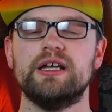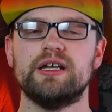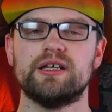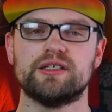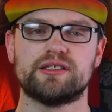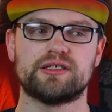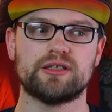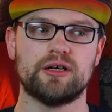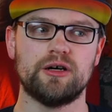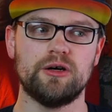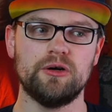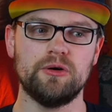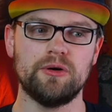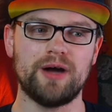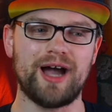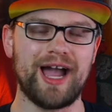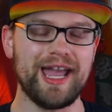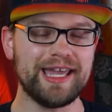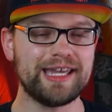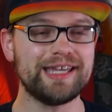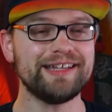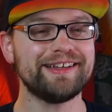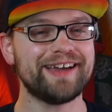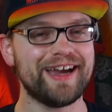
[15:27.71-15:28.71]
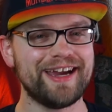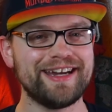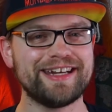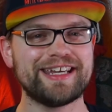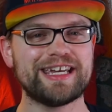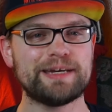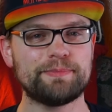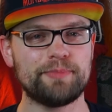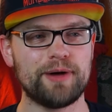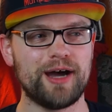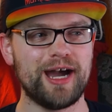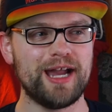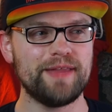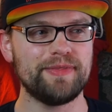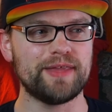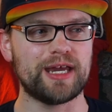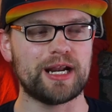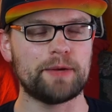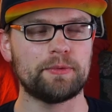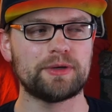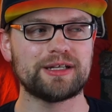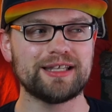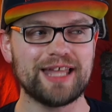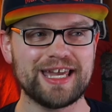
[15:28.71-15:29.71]
So I can kind of get behind
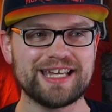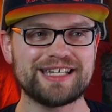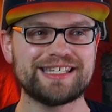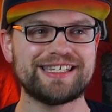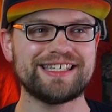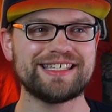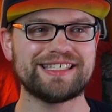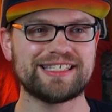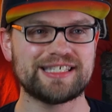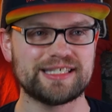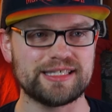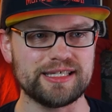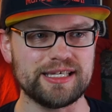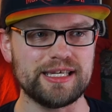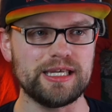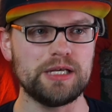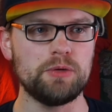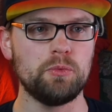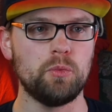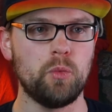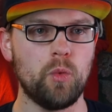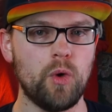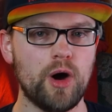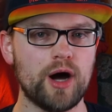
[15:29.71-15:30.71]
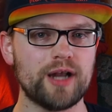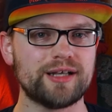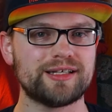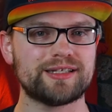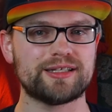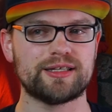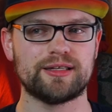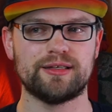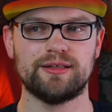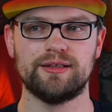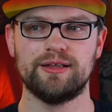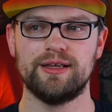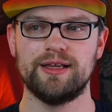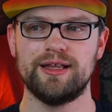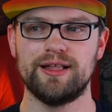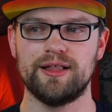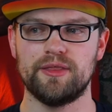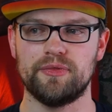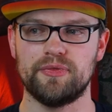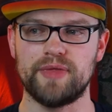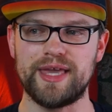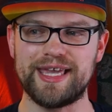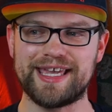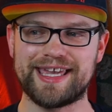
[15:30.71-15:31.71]
that. I would like to see what
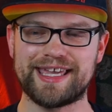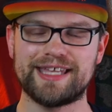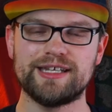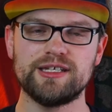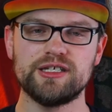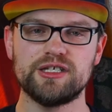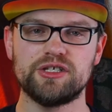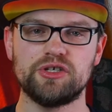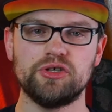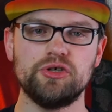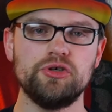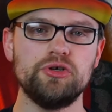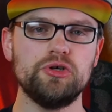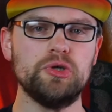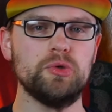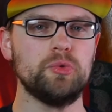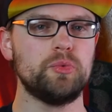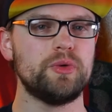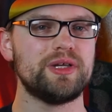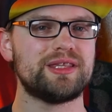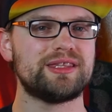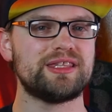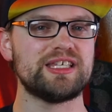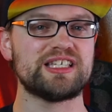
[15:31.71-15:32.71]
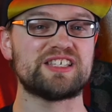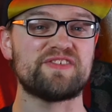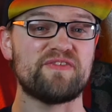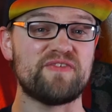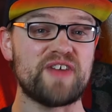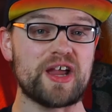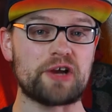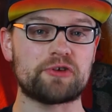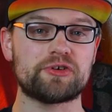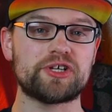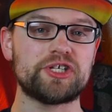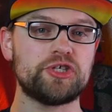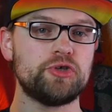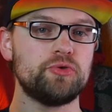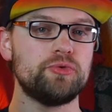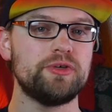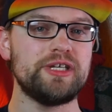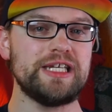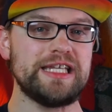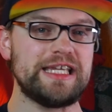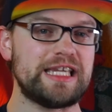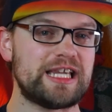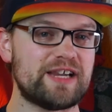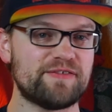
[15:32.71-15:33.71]
they can do with this very
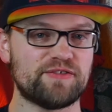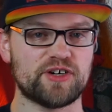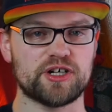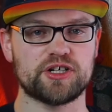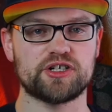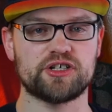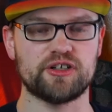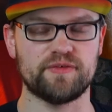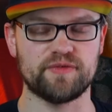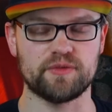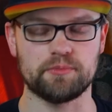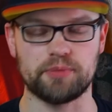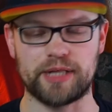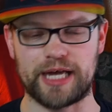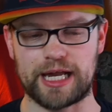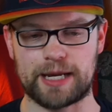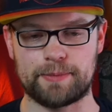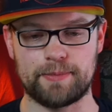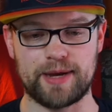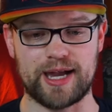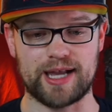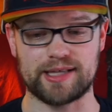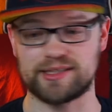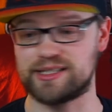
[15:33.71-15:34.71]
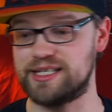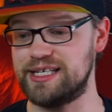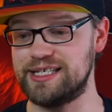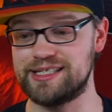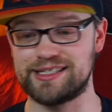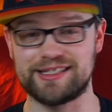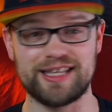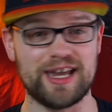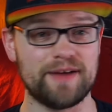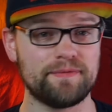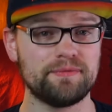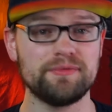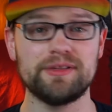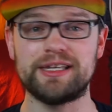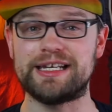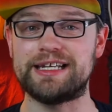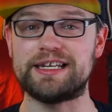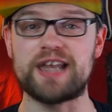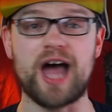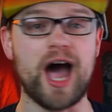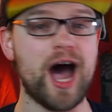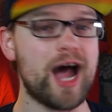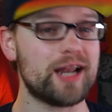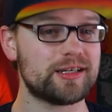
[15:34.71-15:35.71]
unique version of the Black Mask. He's definitely
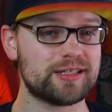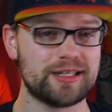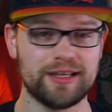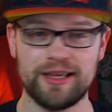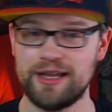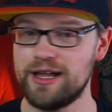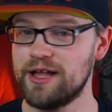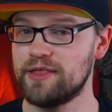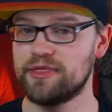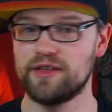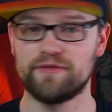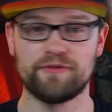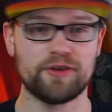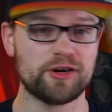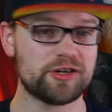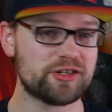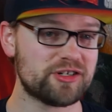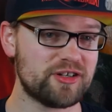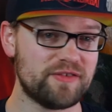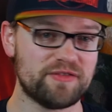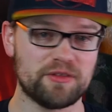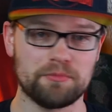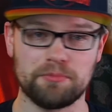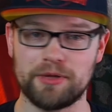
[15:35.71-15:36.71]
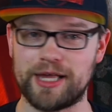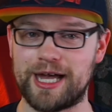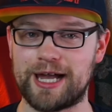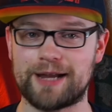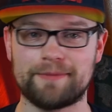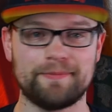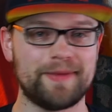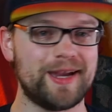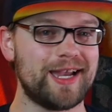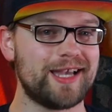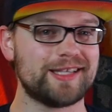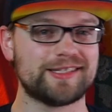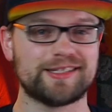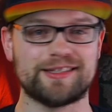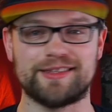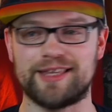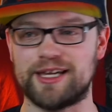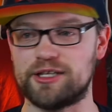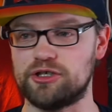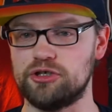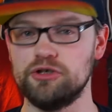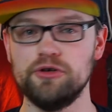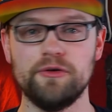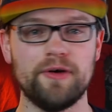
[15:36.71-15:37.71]
not the version of the Black Mask
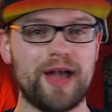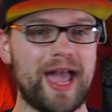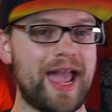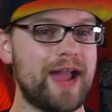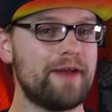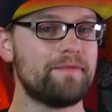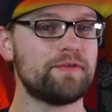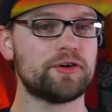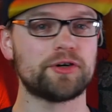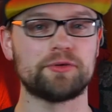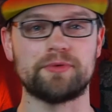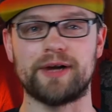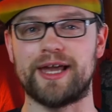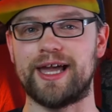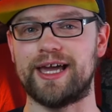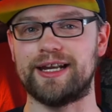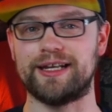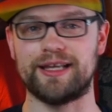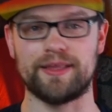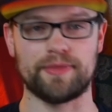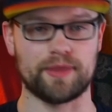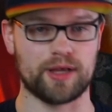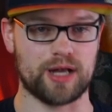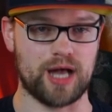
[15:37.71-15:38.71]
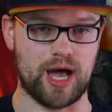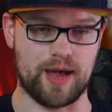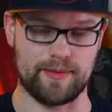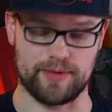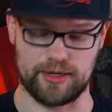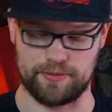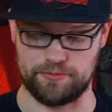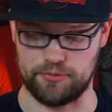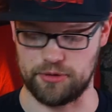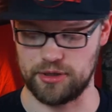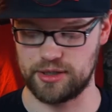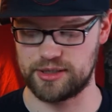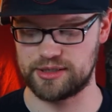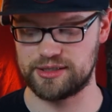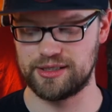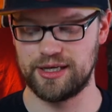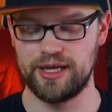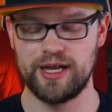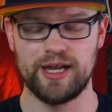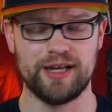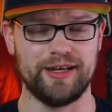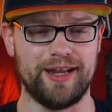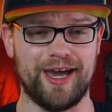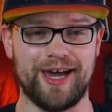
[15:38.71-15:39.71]
that you ever read in the comic books,
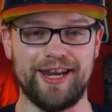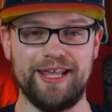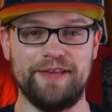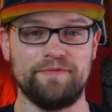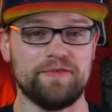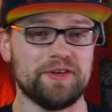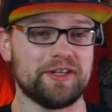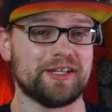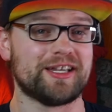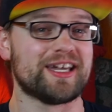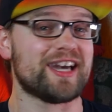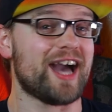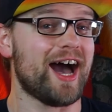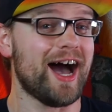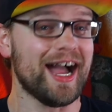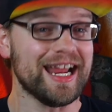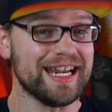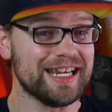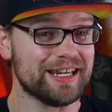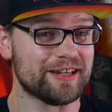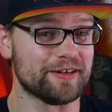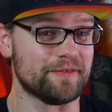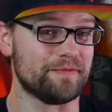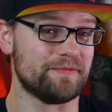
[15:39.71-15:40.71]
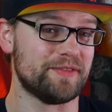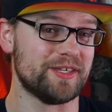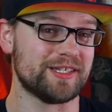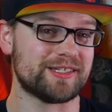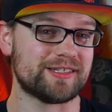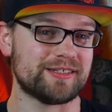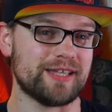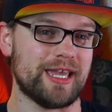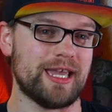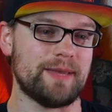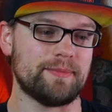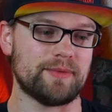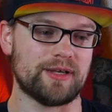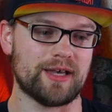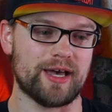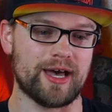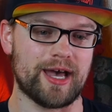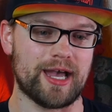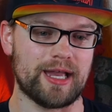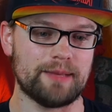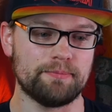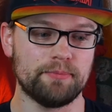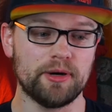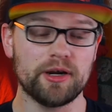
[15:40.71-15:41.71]
not even kind of the same
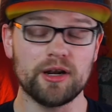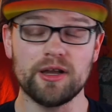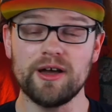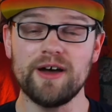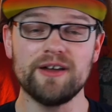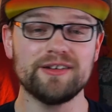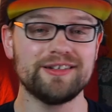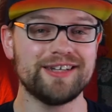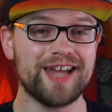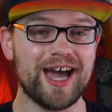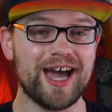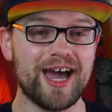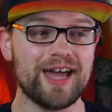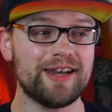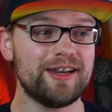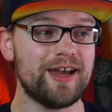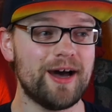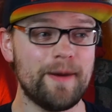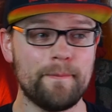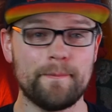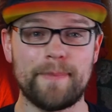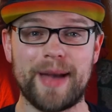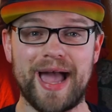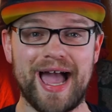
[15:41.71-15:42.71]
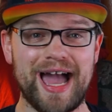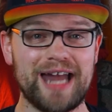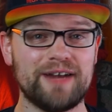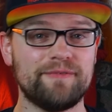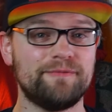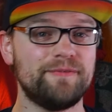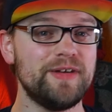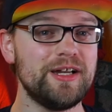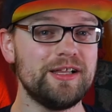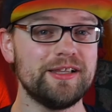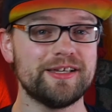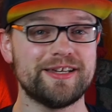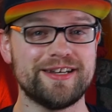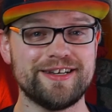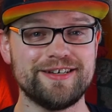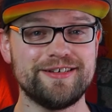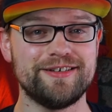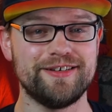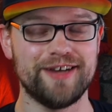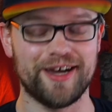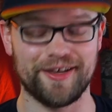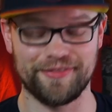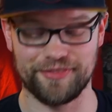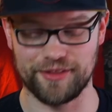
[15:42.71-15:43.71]
guy, but uh, not a bad
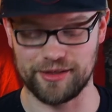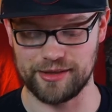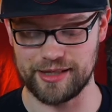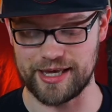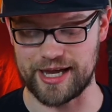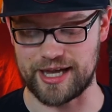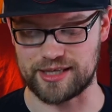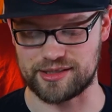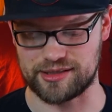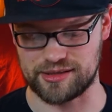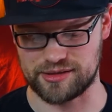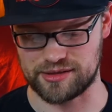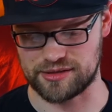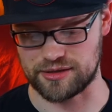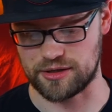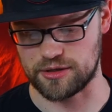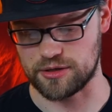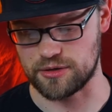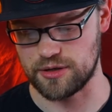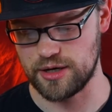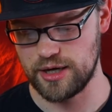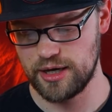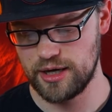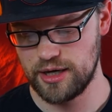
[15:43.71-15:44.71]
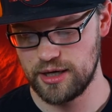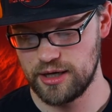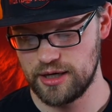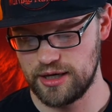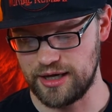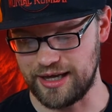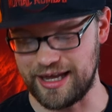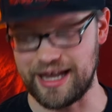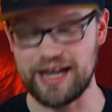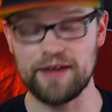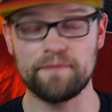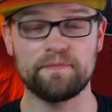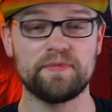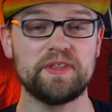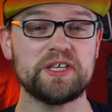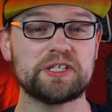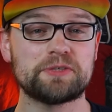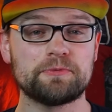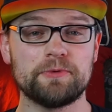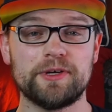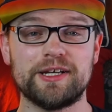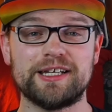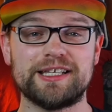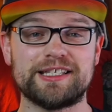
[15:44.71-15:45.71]
villain nonetheless. So if
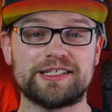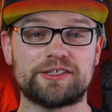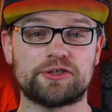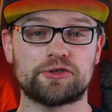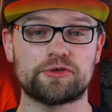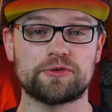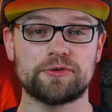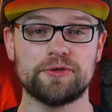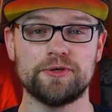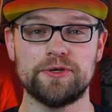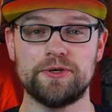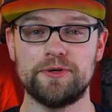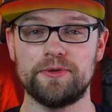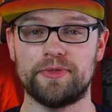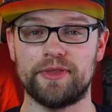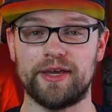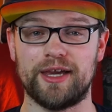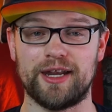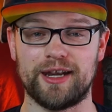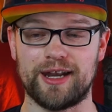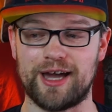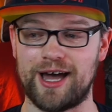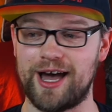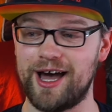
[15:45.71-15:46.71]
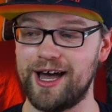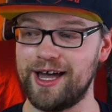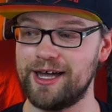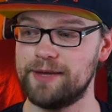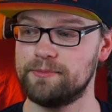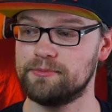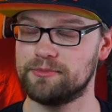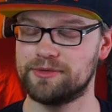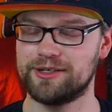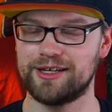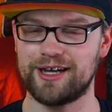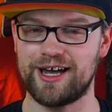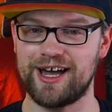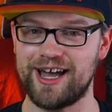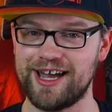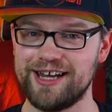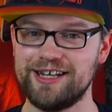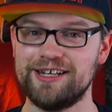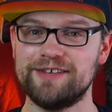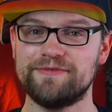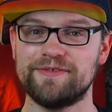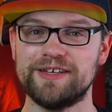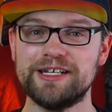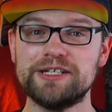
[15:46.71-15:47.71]
this one is true, then I'm
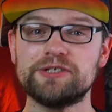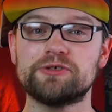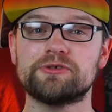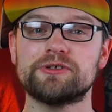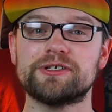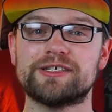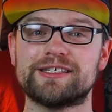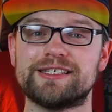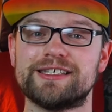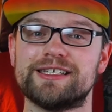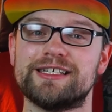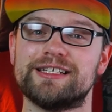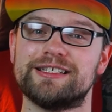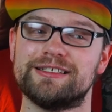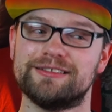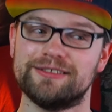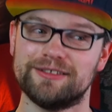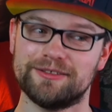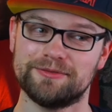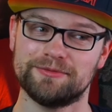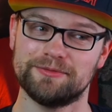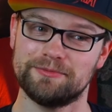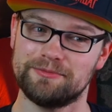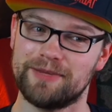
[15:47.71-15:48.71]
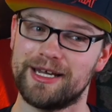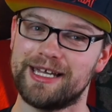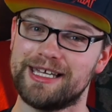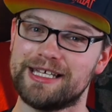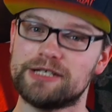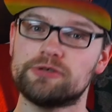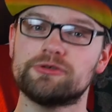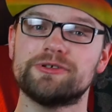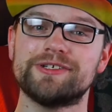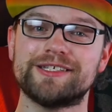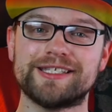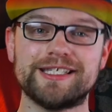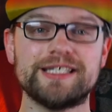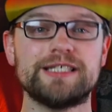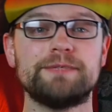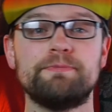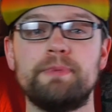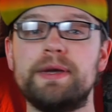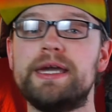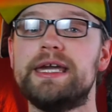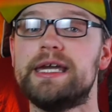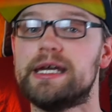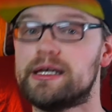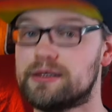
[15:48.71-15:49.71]
kind of interested. My interest is
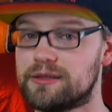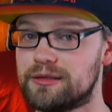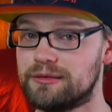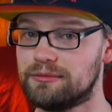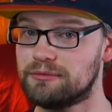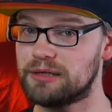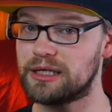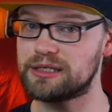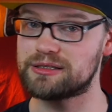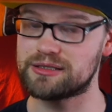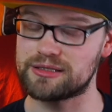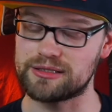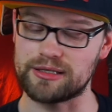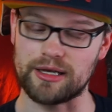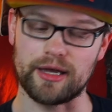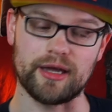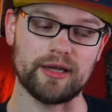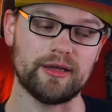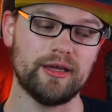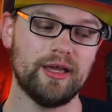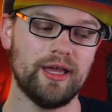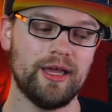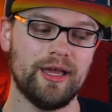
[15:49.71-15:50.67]
peaked, let's say.